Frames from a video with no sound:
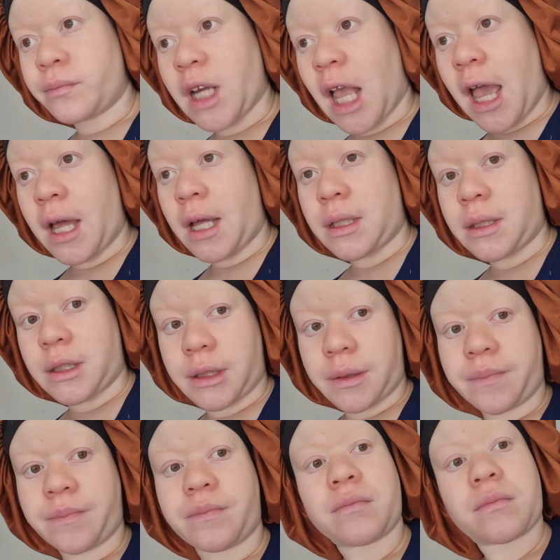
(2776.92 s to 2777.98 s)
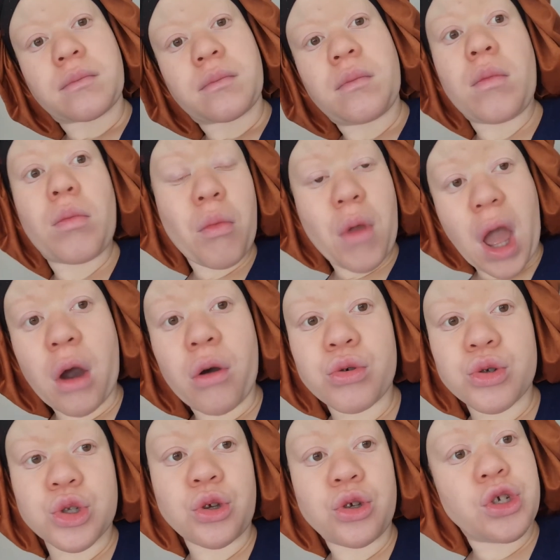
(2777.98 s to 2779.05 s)
And I
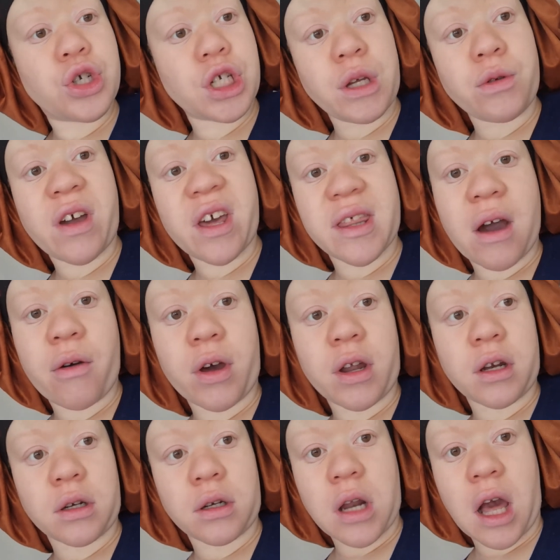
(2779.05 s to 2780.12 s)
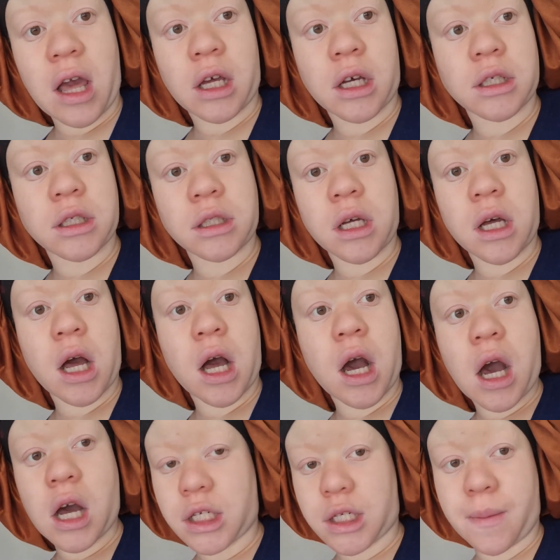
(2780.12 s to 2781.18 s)
also usually wear that one like
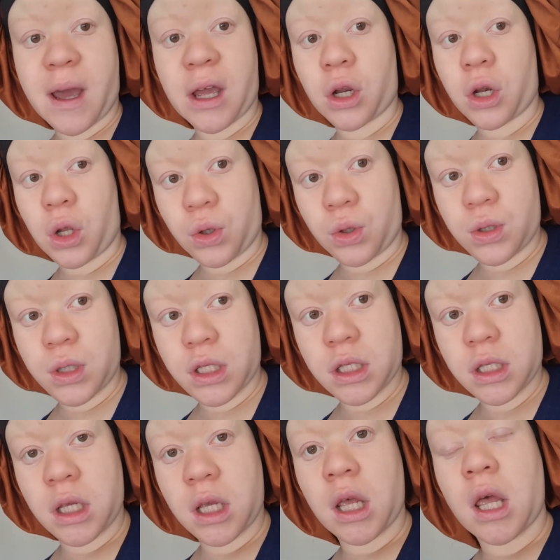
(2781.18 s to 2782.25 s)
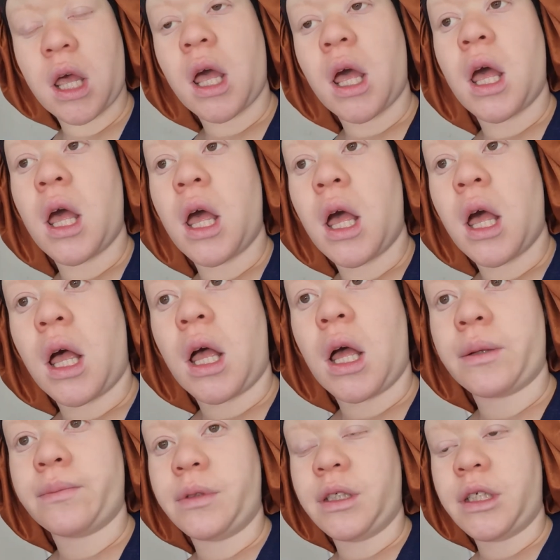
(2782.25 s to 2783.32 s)
under my clothes.
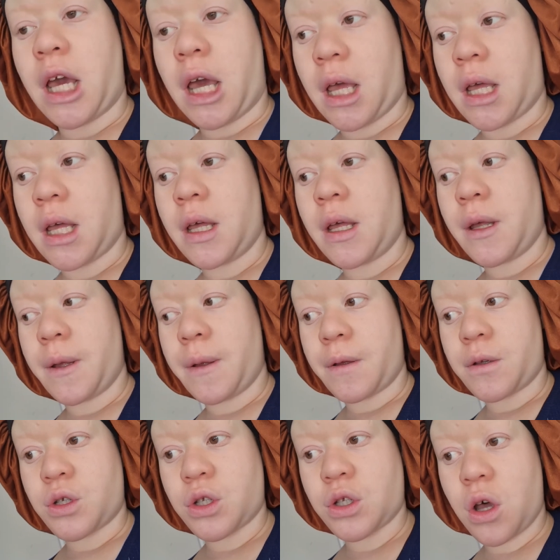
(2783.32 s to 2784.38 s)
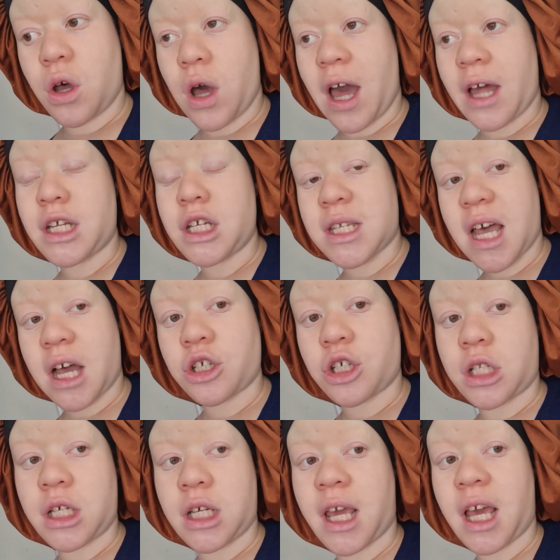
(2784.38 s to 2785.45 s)
Yeah, so I need to
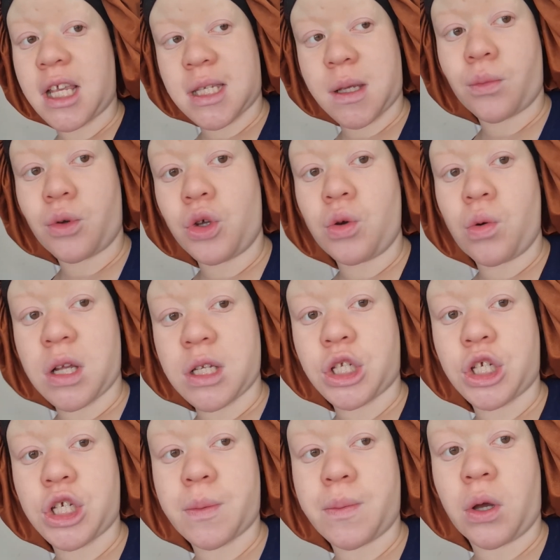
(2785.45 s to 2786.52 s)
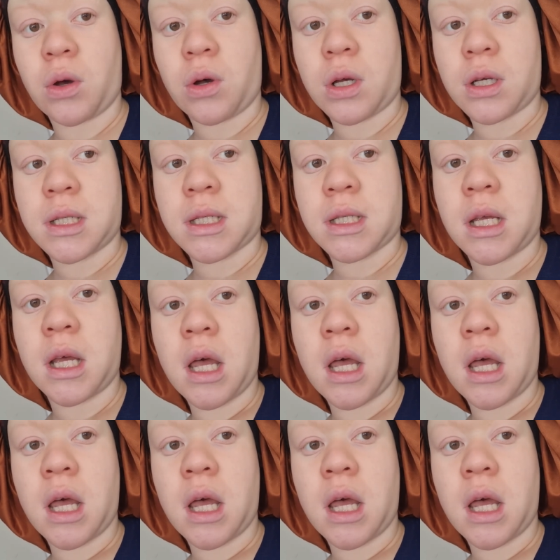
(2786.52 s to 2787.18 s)
actually get some new ones, just because